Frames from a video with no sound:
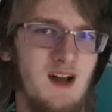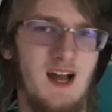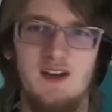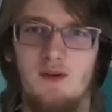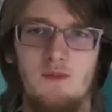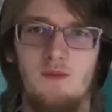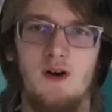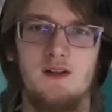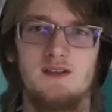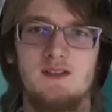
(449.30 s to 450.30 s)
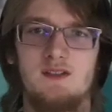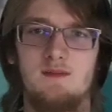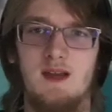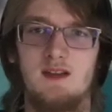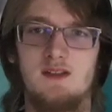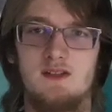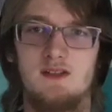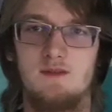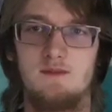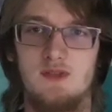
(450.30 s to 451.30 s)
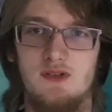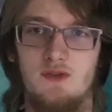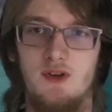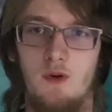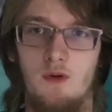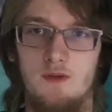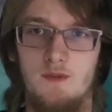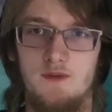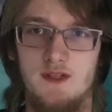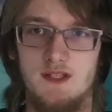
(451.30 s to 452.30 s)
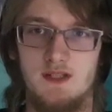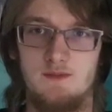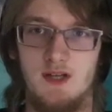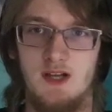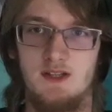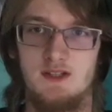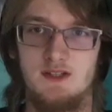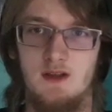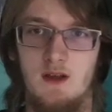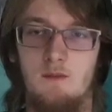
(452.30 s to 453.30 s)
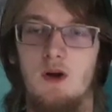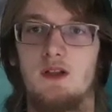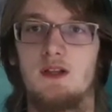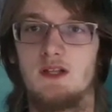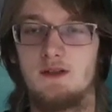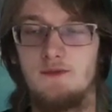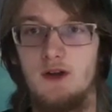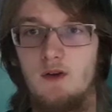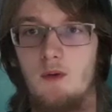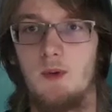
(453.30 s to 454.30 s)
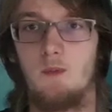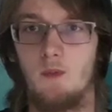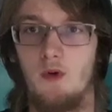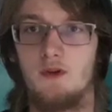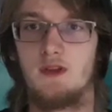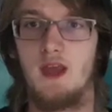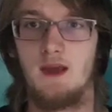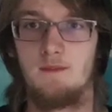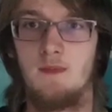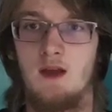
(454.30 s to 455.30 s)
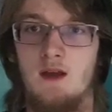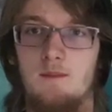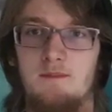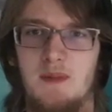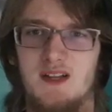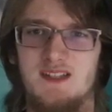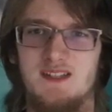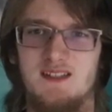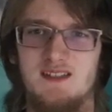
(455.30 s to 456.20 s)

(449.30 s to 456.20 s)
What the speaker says: I don't want to make Sims 3 horror movies just because, well, it's a fun open world game, but